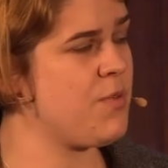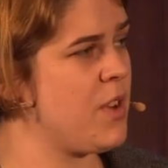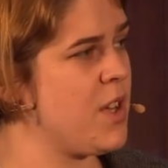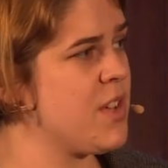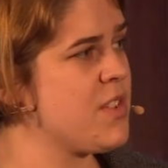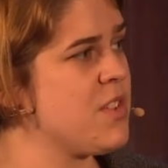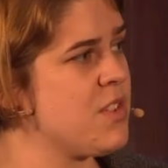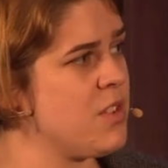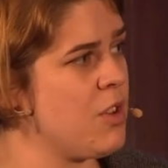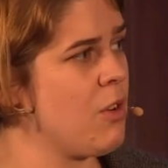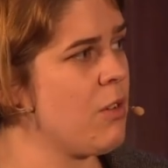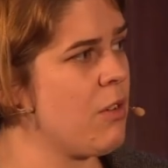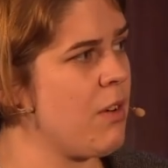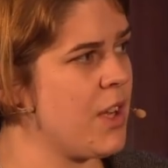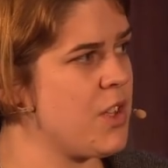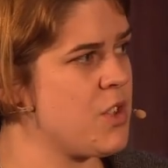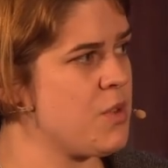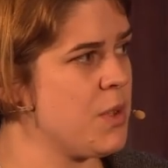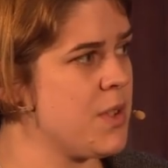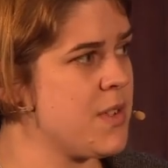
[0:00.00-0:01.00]
versus
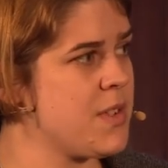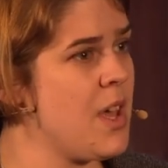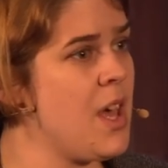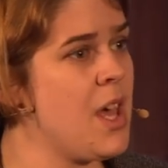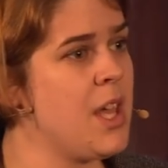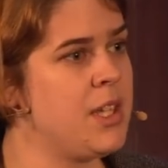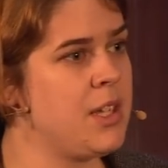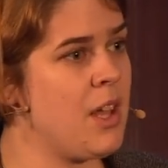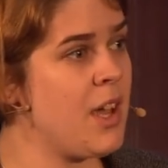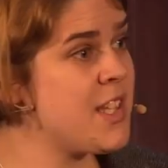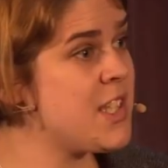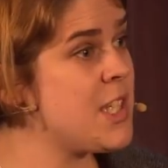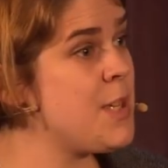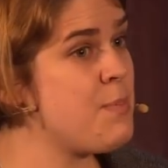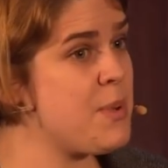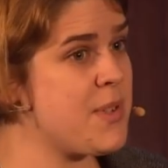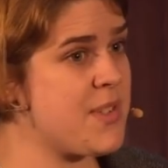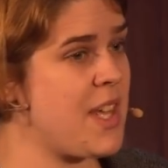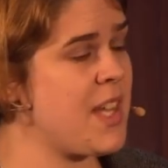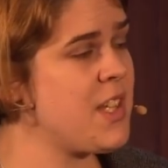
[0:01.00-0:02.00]
non-graduates.
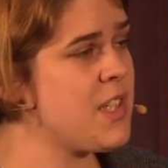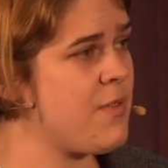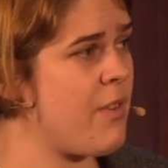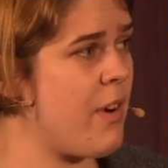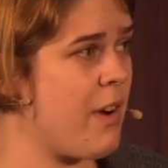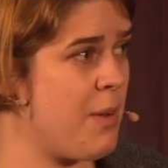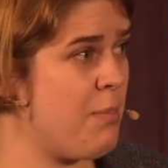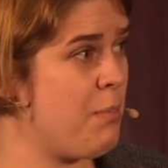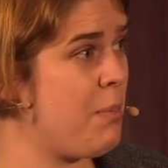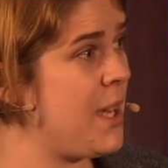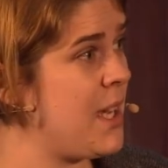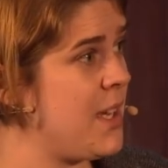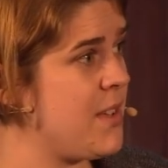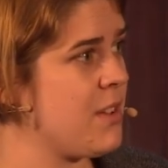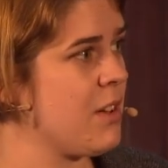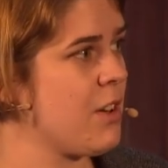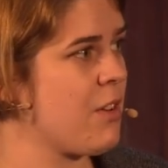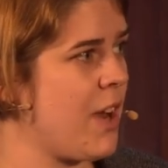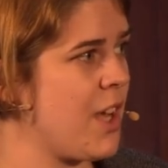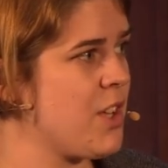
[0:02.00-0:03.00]
90% of our MPs
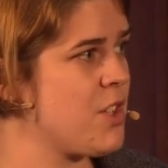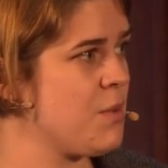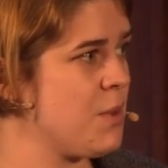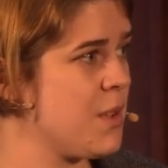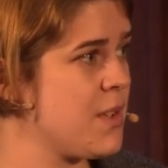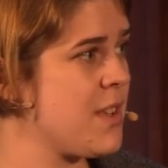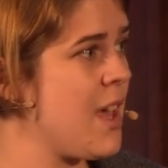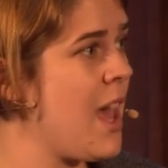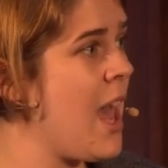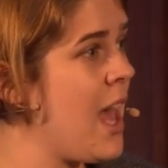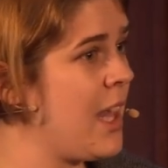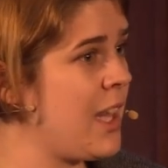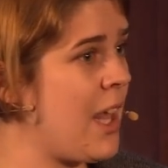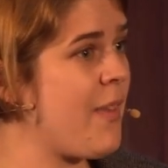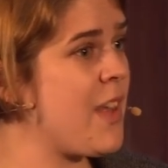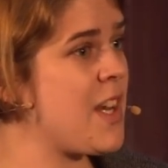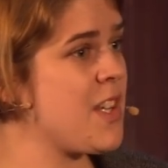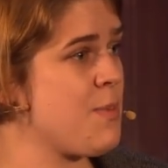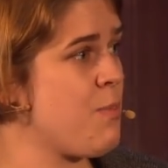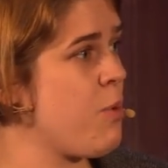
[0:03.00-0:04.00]
are graduates. Now,
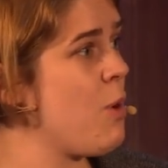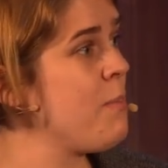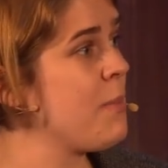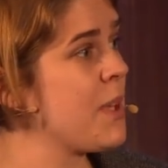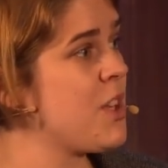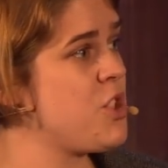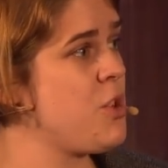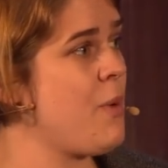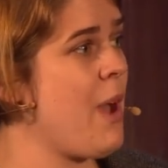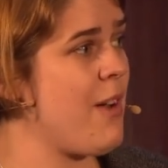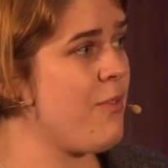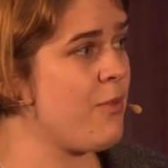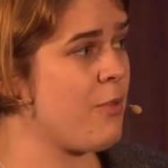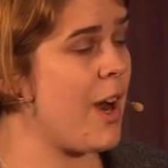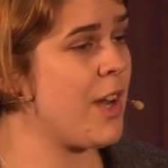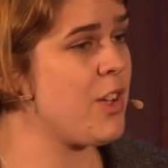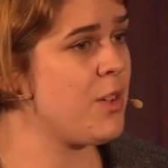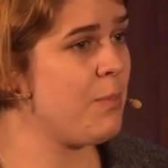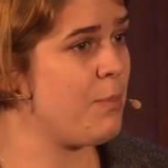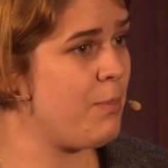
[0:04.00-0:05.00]
that is a problem, because you have
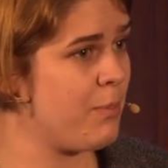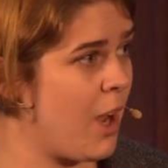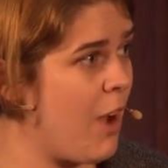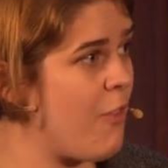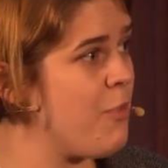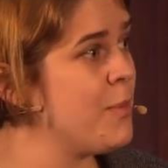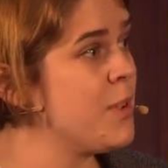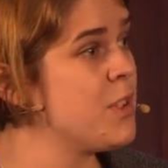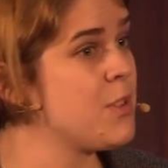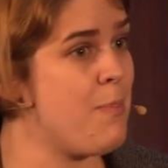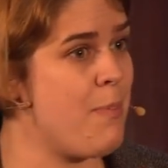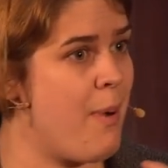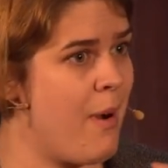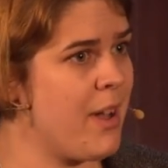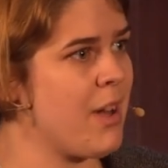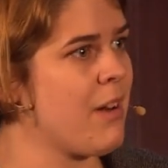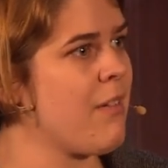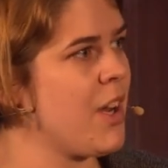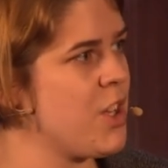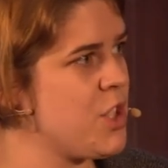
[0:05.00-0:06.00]
government
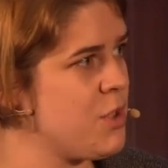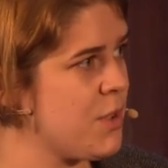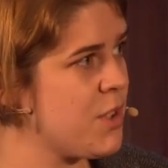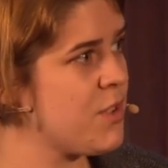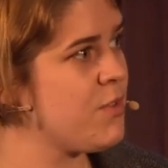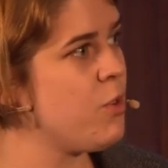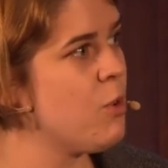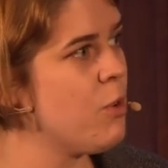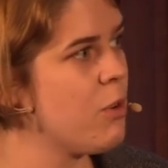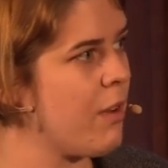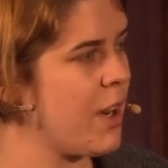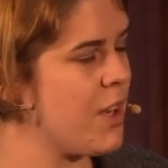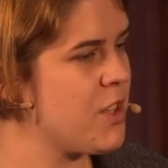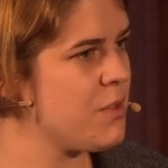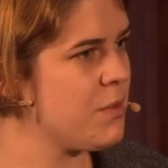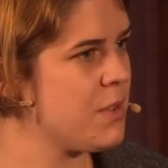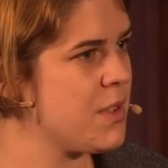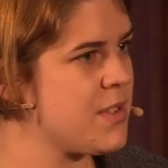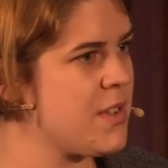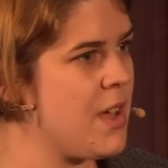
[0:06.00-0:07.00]
by graduates for
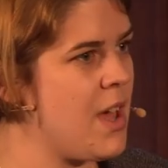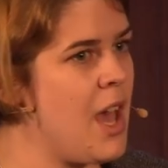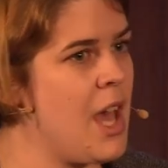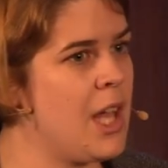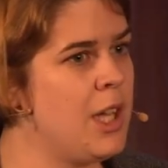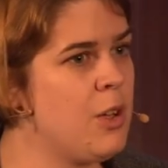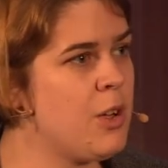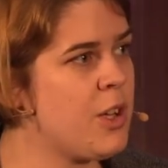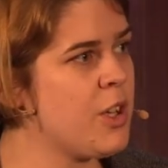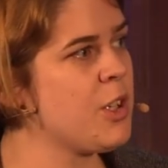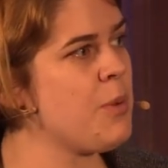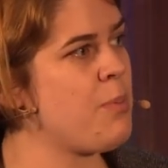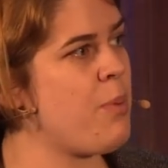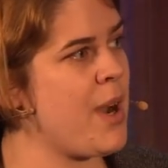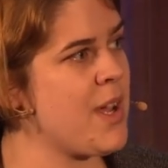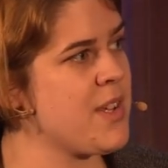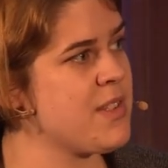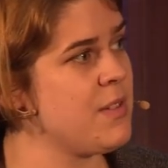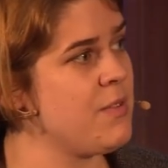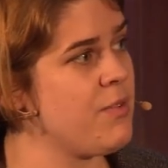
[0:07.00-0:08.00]
graduates. Look at the
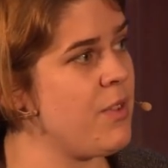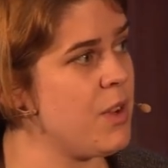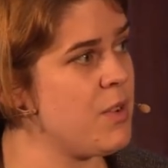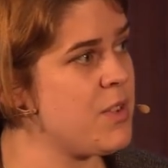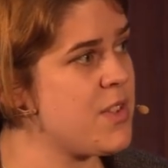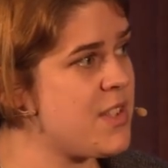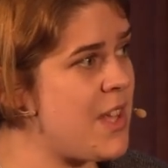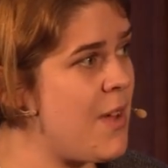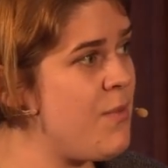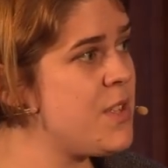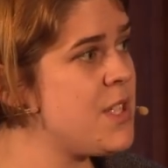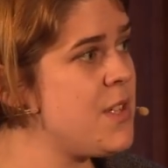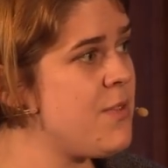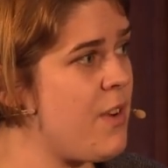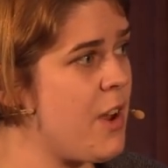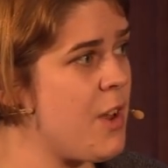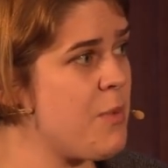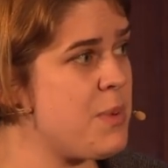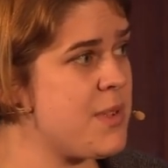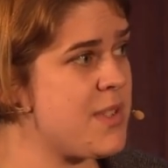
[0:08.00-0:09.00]
Brexit vote.
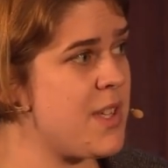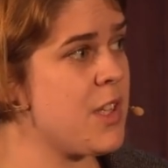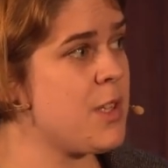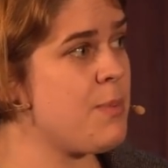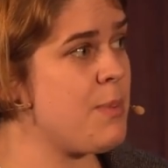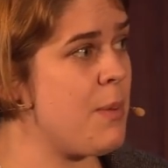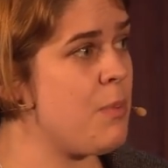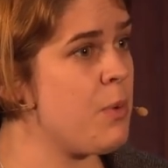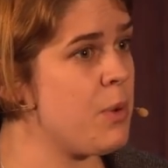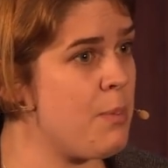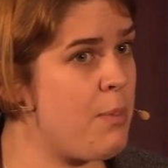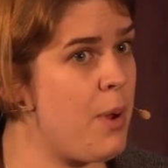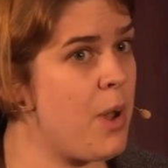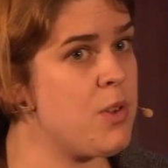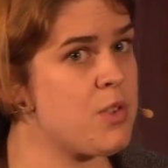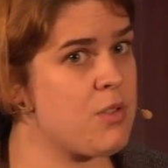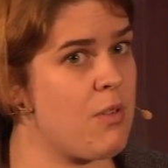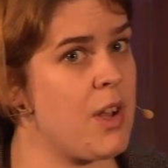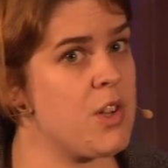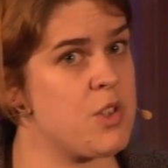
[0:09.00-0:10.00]
75% of people with a
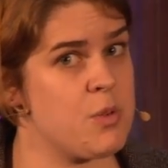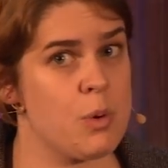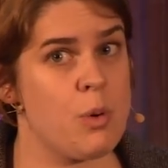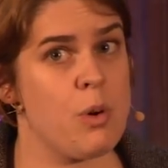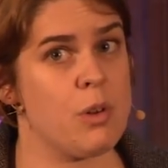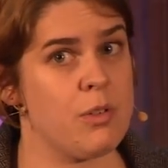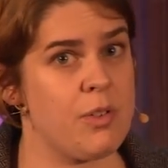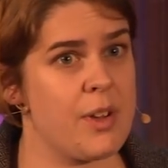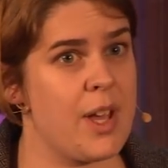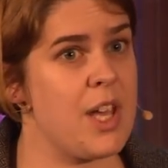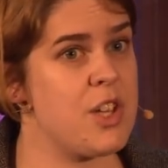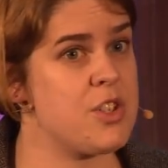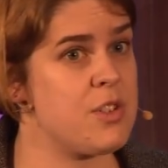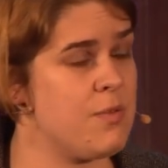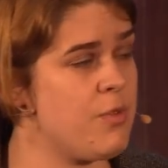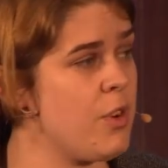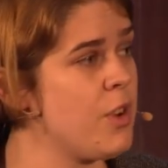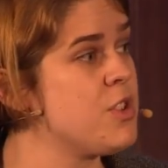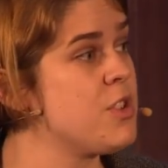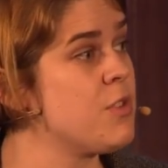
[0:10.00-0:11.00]
postgraduate
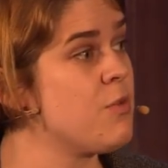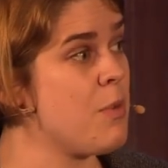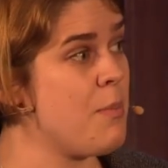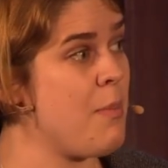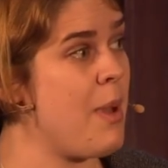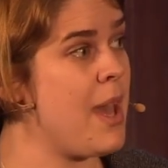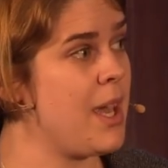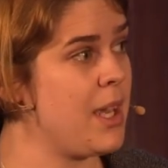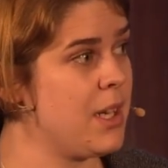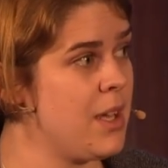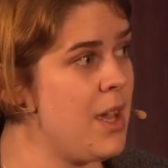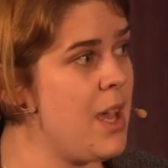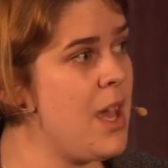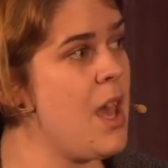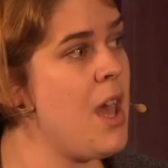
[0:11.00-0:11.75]
qualification voted Remain.